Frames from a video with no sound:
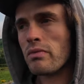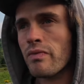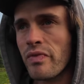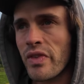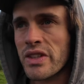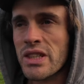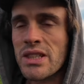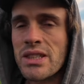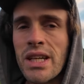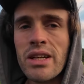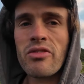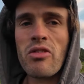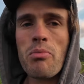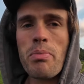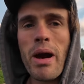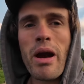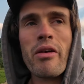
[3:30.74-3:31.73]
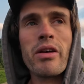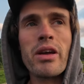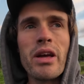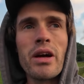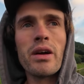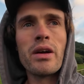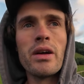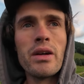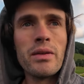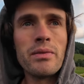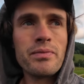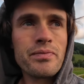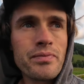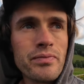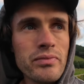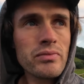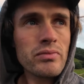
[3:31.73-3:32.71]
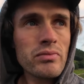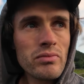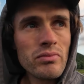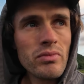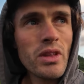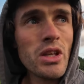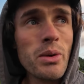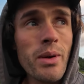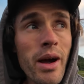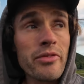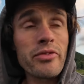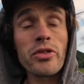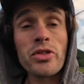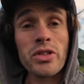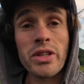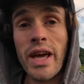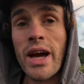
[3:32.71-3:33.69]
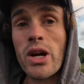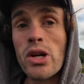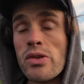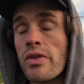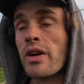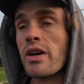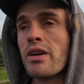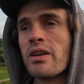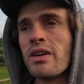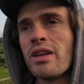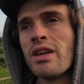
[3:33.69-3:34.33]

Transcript: this is kind of a barrier you have to just get over.